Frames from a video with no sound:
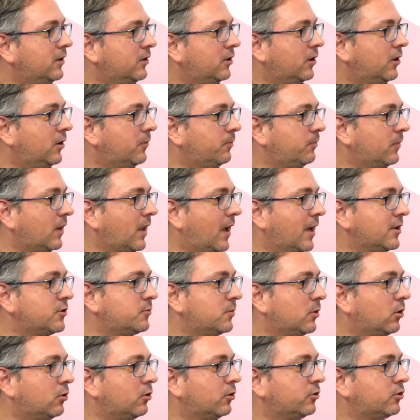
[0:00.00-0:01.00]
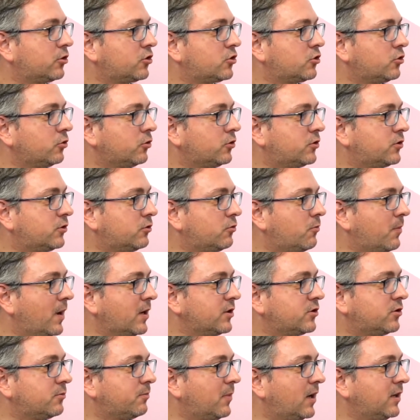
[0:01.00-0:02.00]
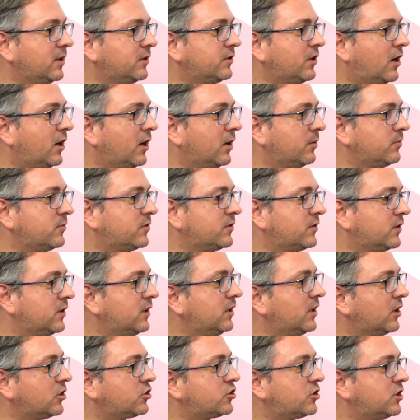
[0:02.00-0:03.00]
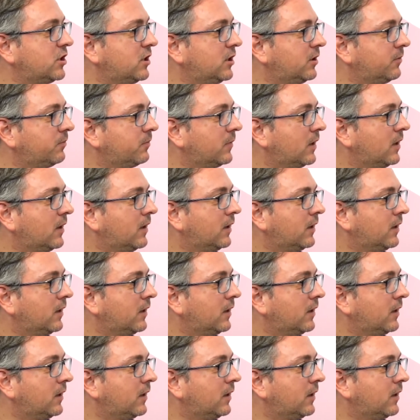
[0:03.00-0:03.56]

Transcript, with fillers: Um, as we all understood, you mentioned many times ESG.